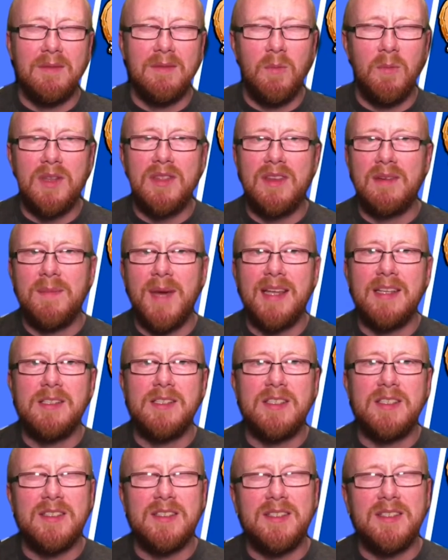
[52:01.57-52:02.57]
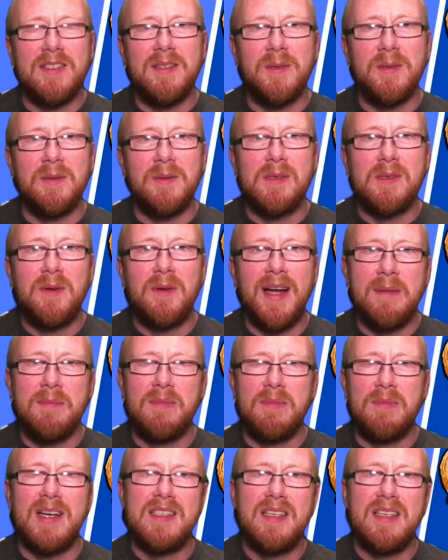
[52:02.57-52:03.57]
what they'd managed to do, it was quite
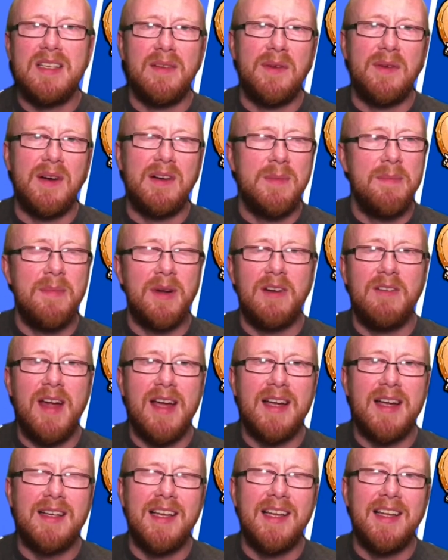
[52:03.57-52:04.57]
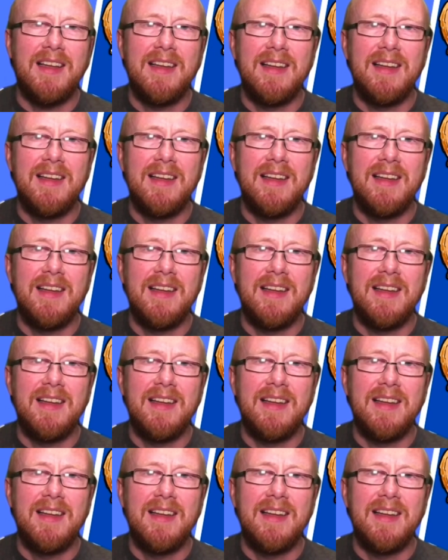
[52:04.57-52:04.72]
impressive if I remember correctly.